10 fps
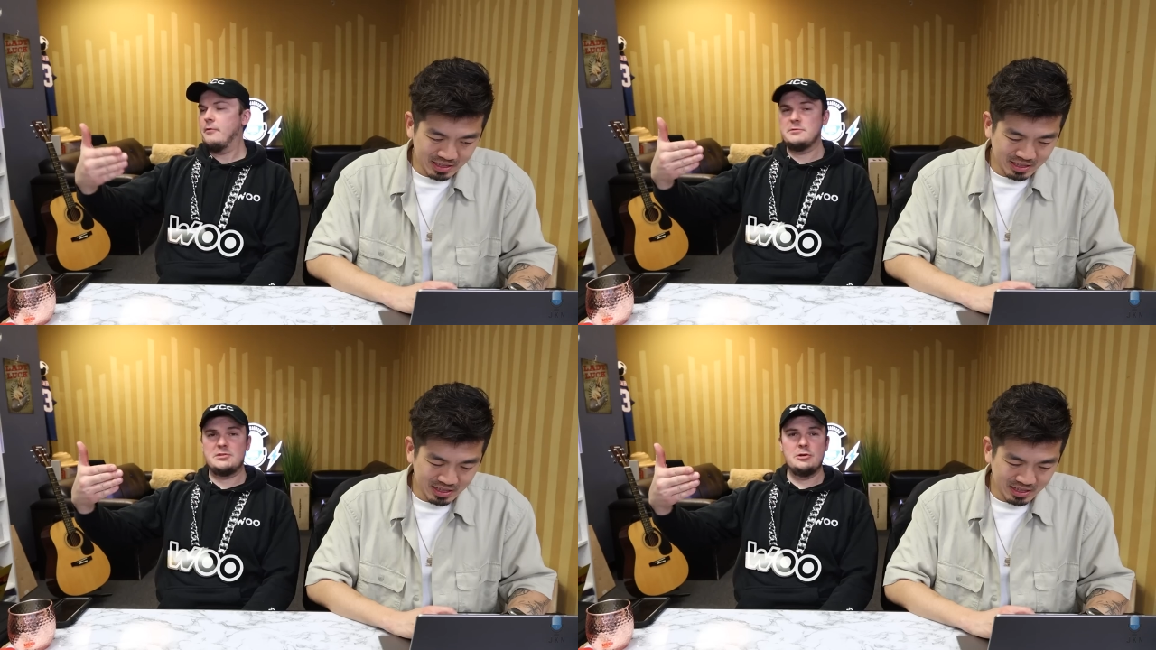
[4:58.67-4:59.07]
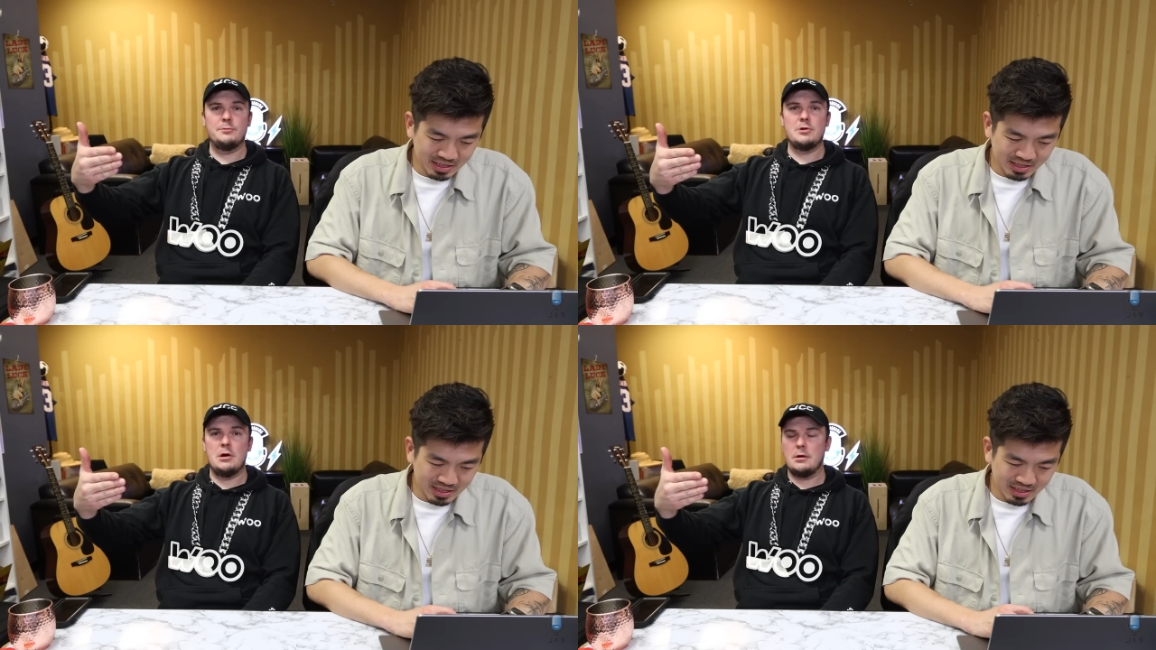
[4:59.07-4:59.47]
Speaker 1: From
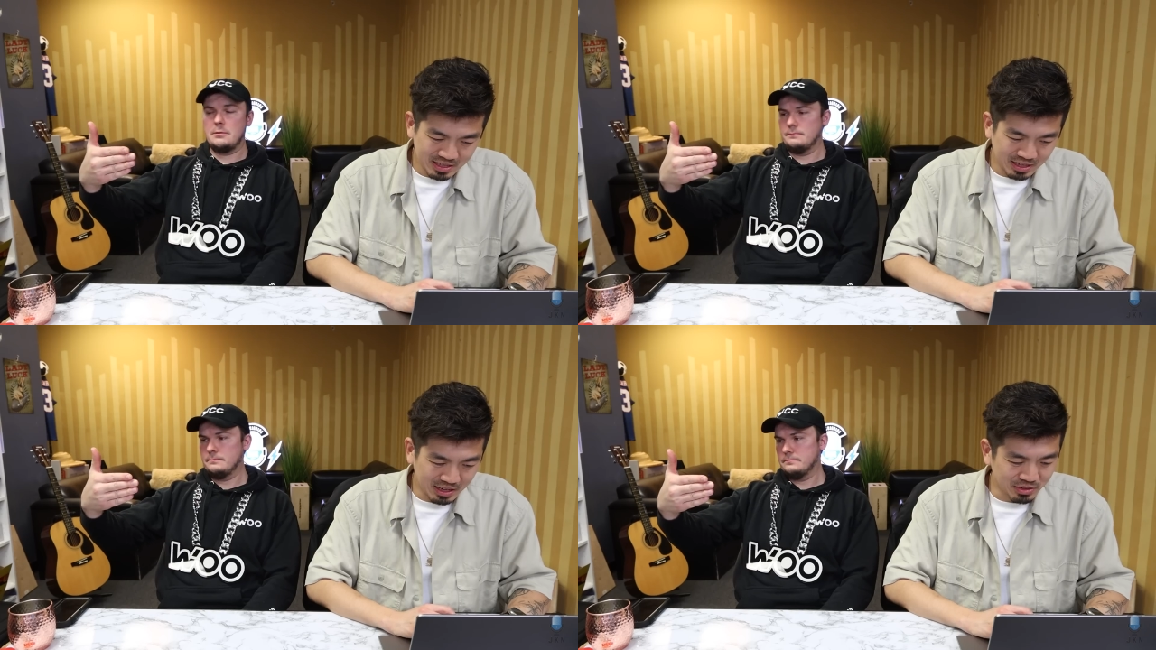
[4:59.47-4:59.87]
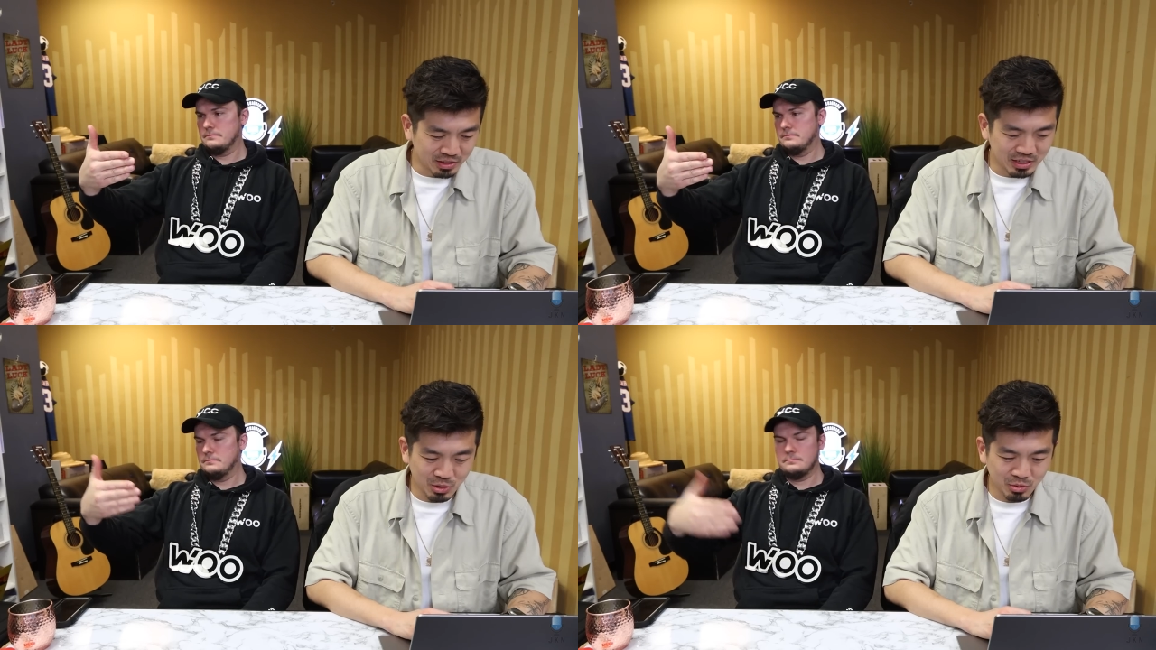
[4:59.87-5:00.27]
Snoop
Speaker 2: Dogg. I
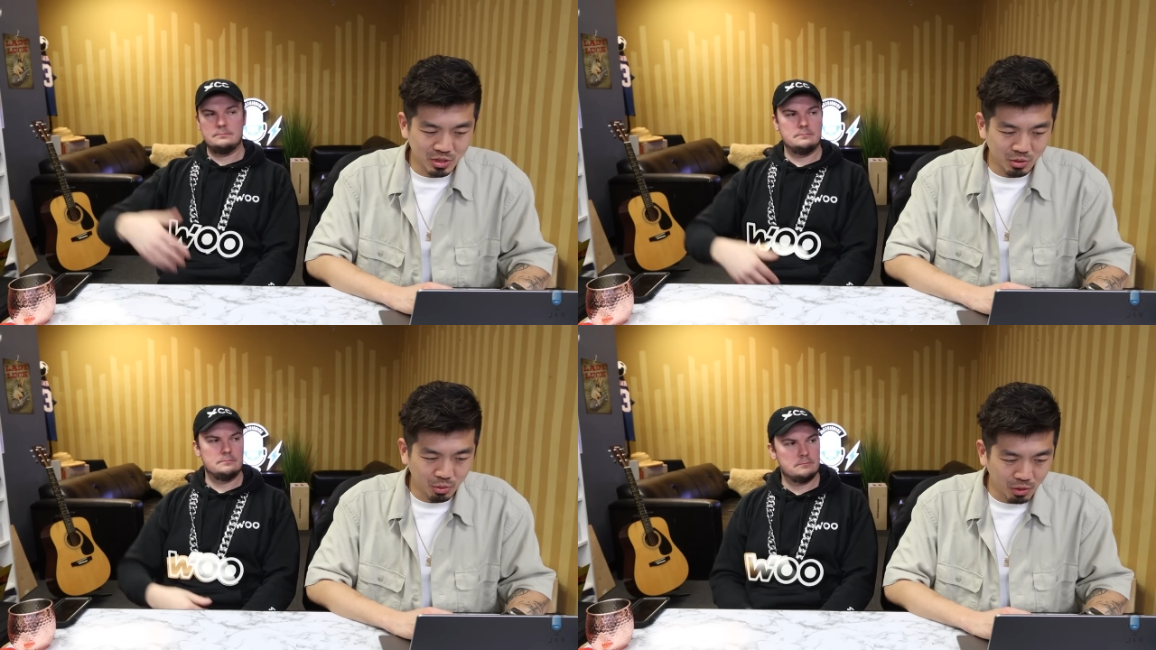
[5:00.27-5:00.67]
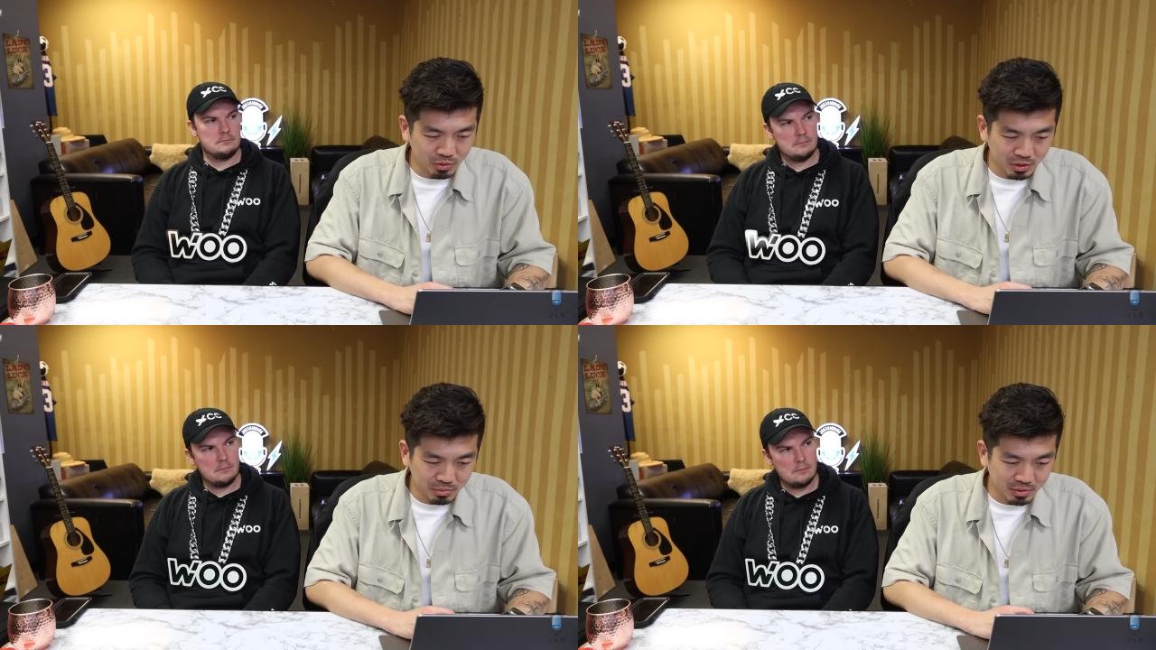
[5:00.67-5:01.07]
don't think she was
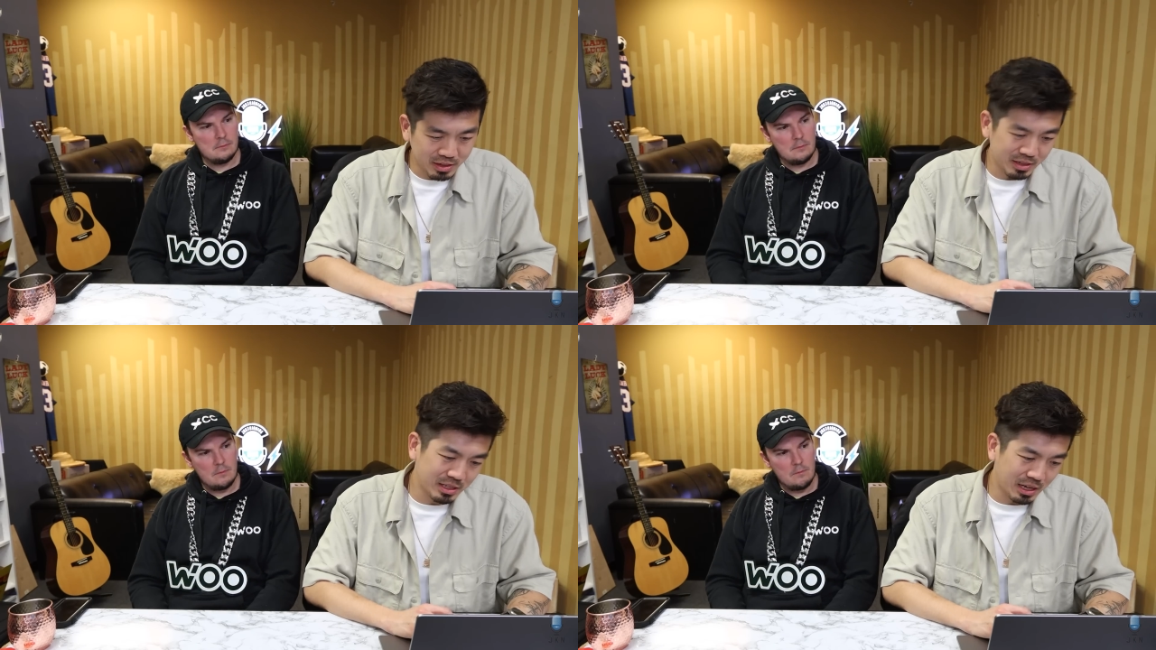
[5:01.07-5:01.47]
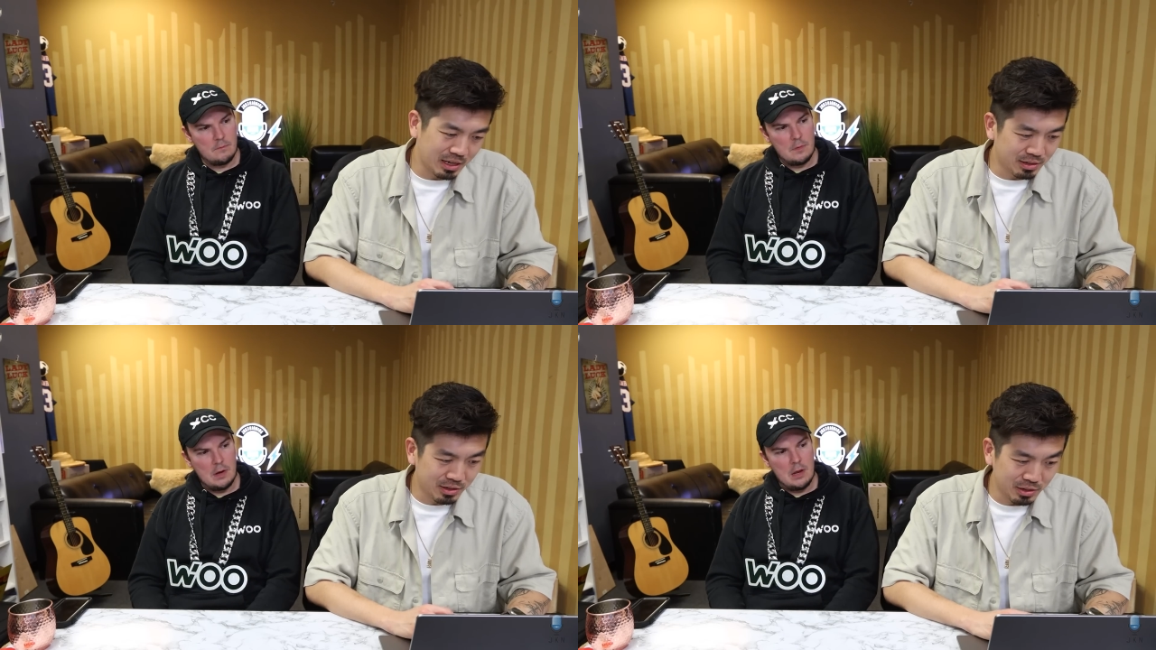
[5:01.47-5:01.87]
quoting, but it,
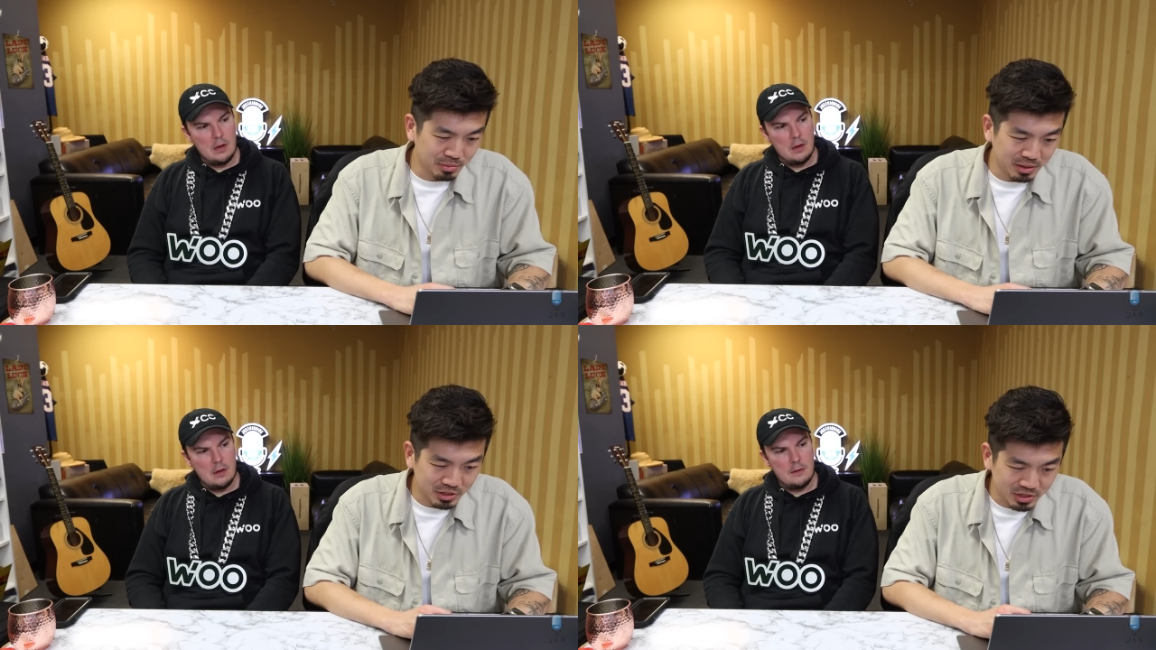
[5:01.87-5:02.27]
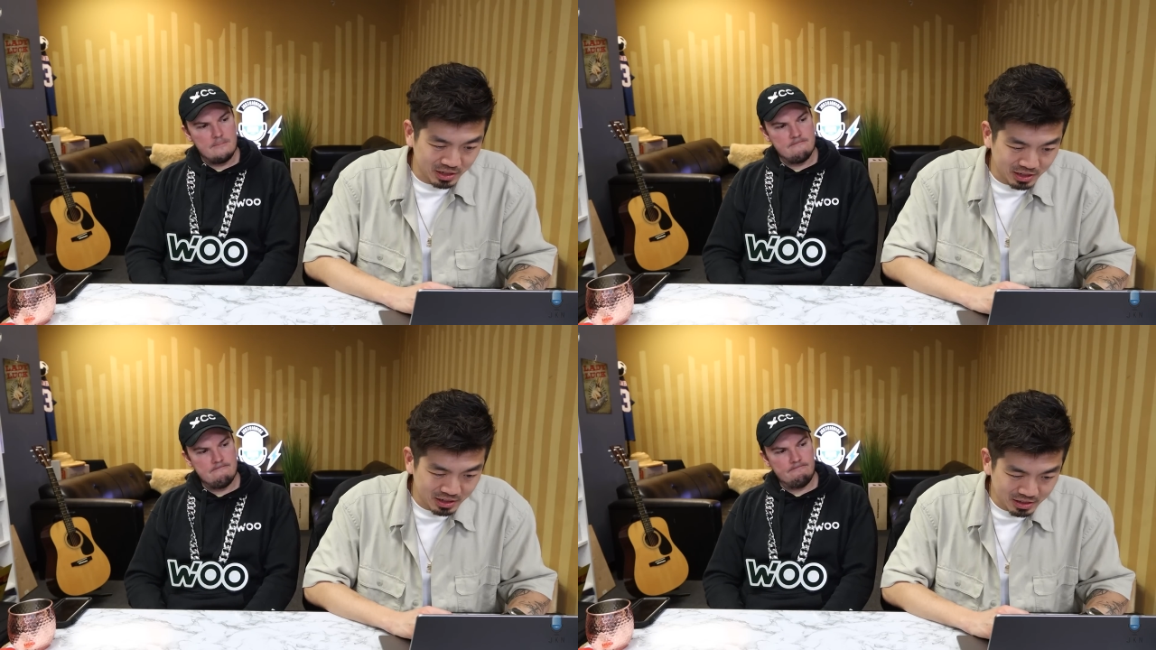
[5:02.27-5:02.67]
I don't know. I'm not
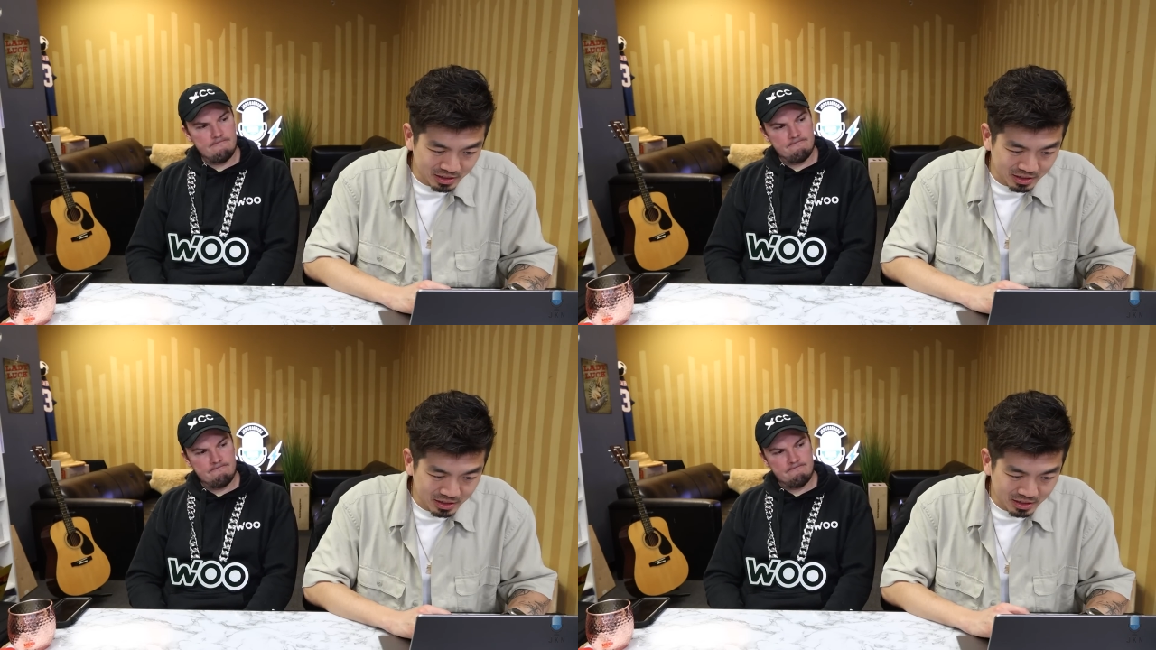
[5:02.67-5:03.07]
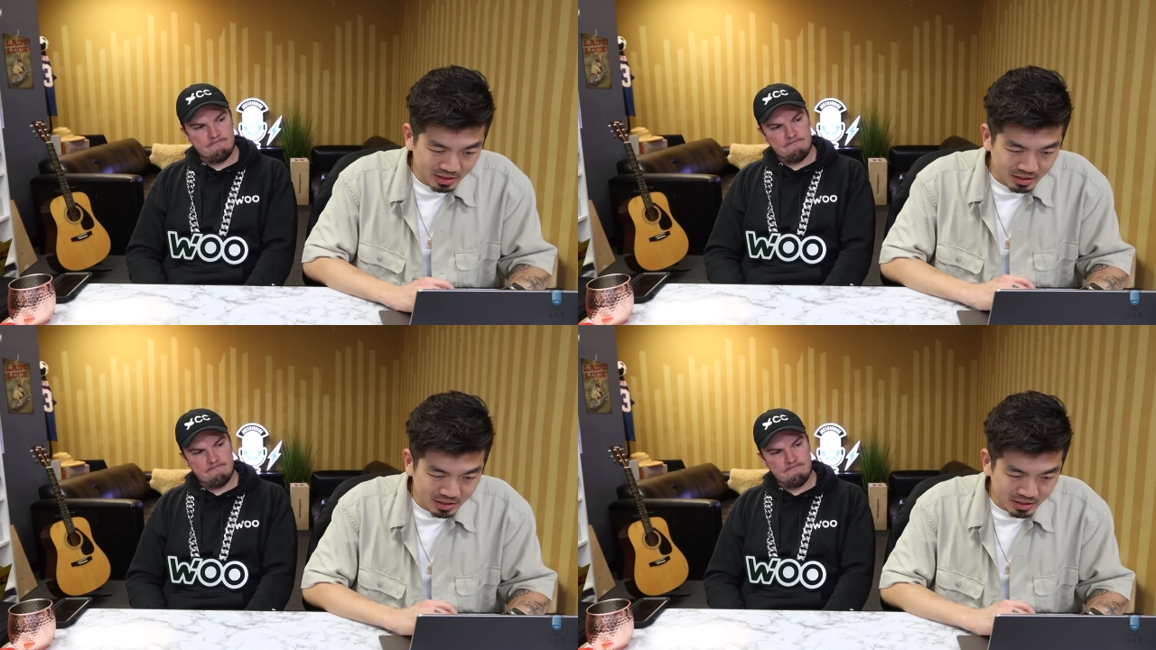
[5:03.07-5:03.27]
sure. Let's